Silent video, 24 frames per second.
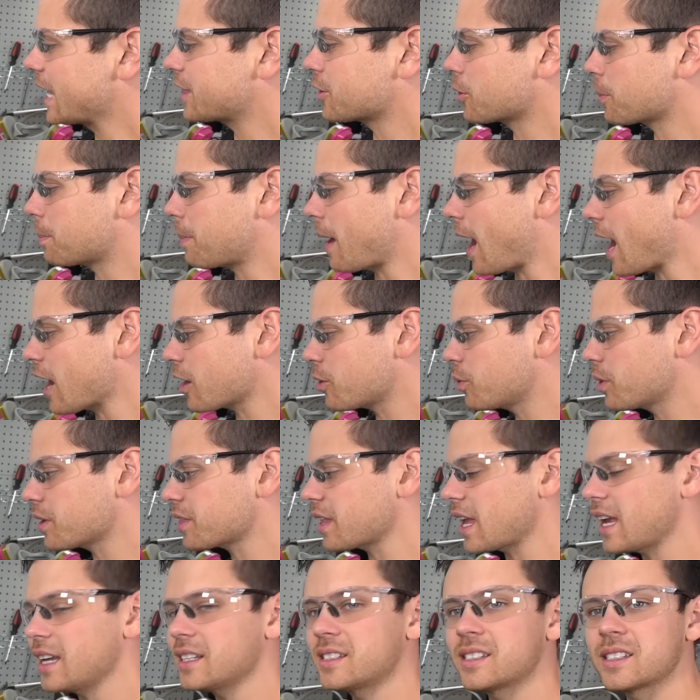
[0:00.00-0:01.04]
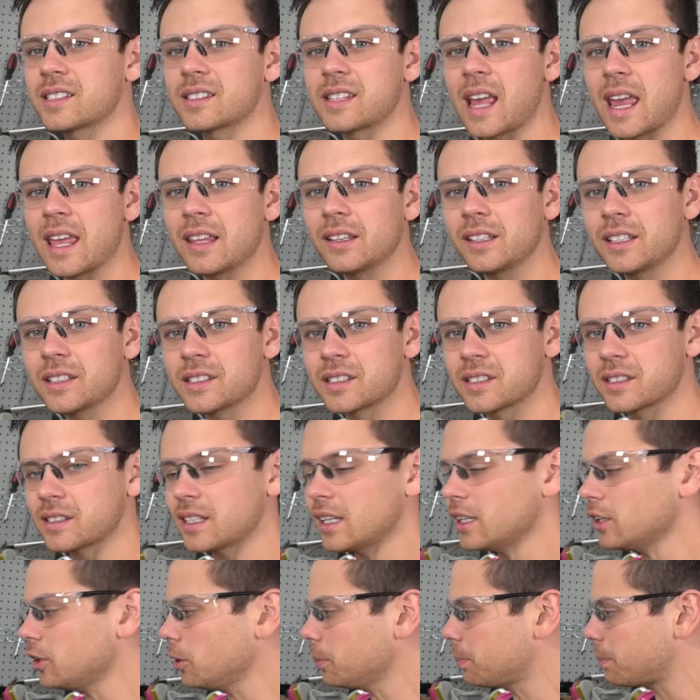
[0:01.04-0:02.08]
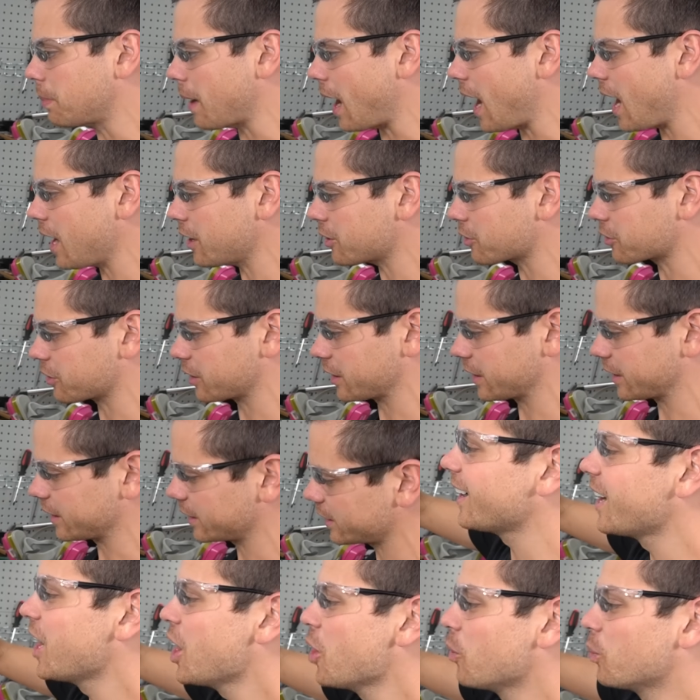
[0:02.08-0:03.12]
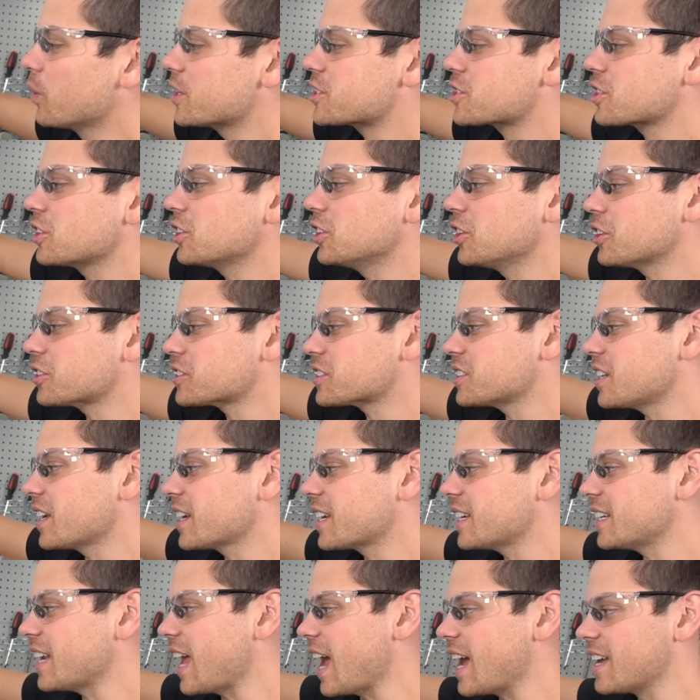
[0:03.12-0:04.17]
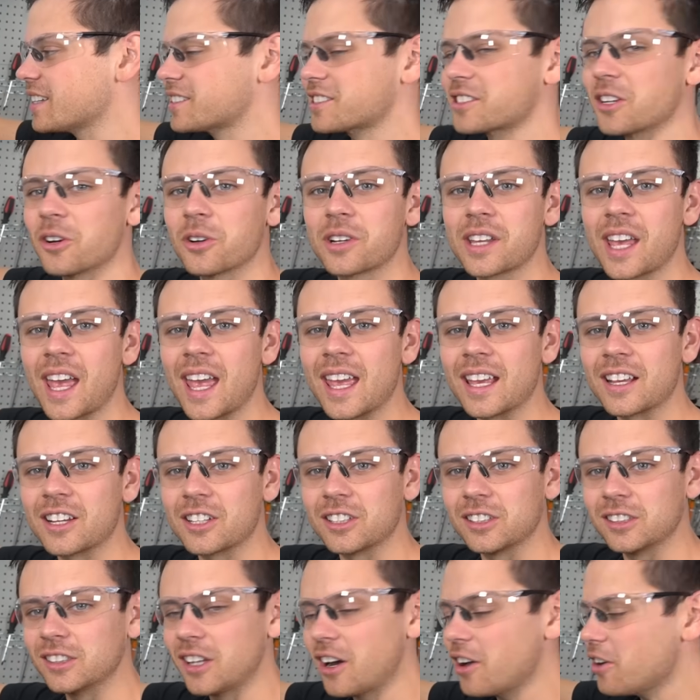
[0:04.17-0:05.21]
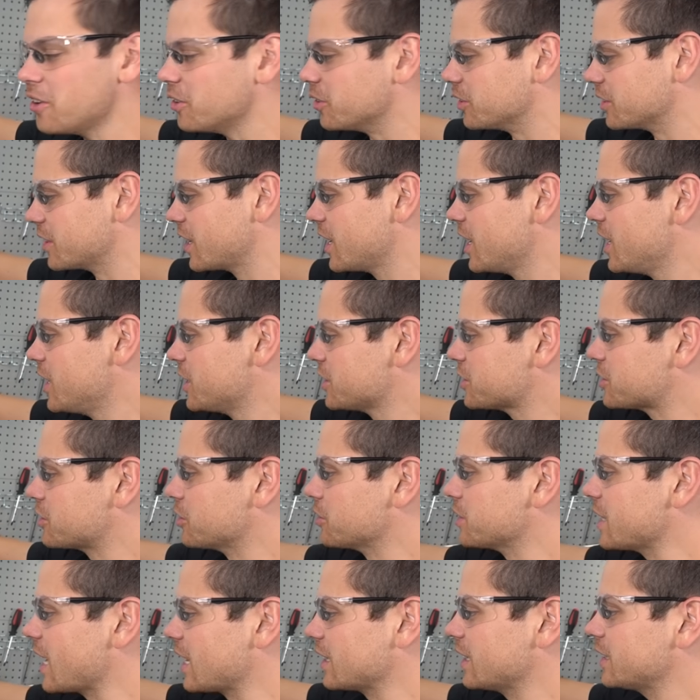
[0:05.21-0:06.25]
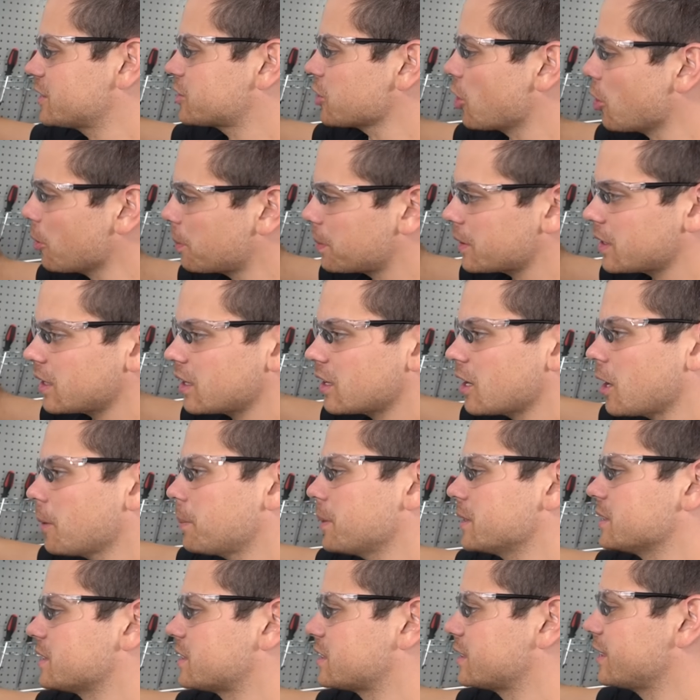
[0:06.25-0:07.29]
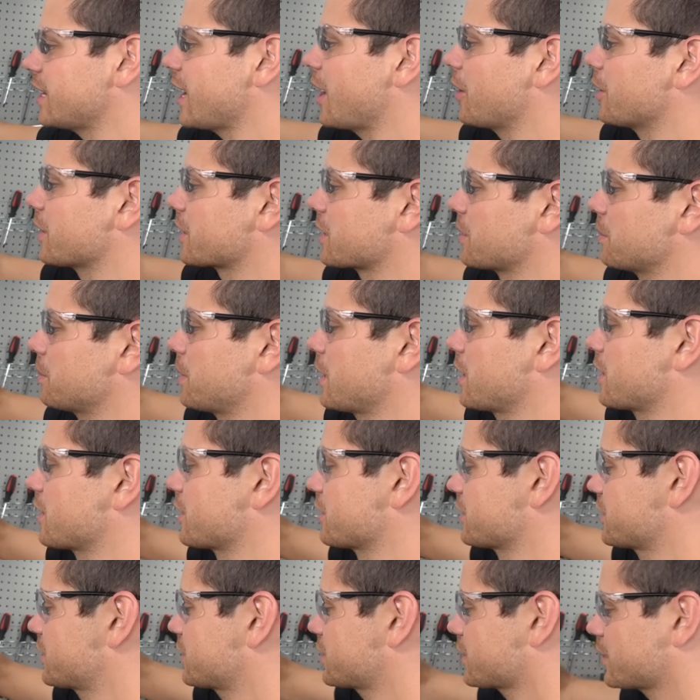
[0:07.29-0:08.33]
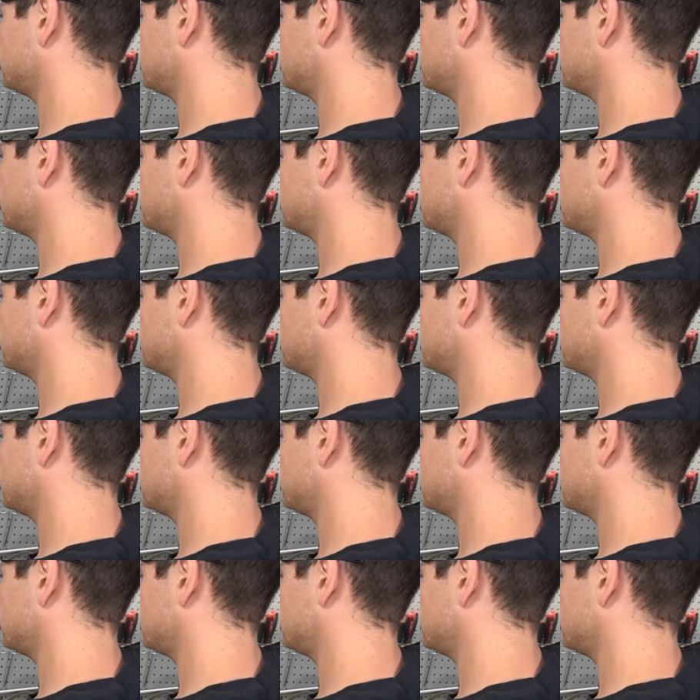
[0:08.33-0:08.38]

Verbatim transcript: And they're back with a stainless steel battery, which looks like an SOK clone. So yeah, let's open it up and see how it compares.